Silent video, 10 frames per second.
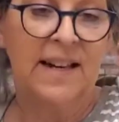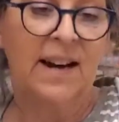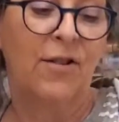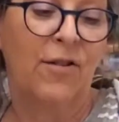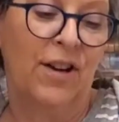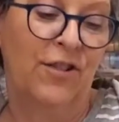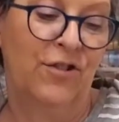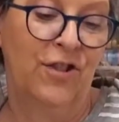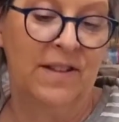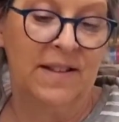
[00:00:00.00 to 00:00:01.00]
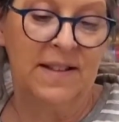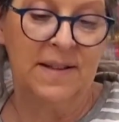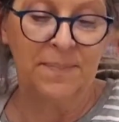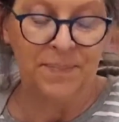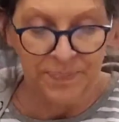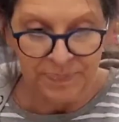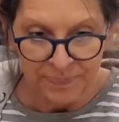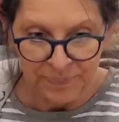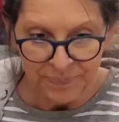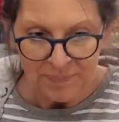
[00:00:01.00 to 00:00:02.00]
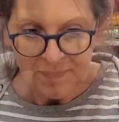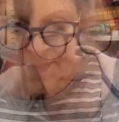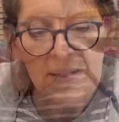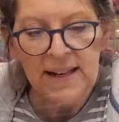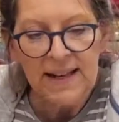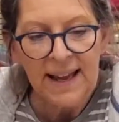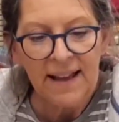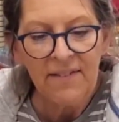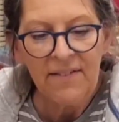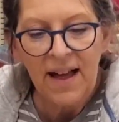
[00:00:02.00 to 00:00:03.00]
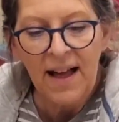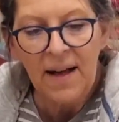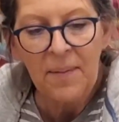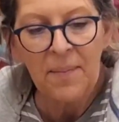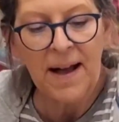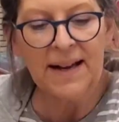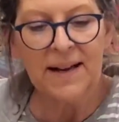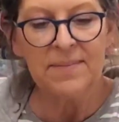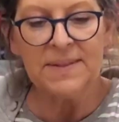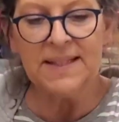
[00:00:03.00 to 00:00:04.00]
decorations. I have plenty of items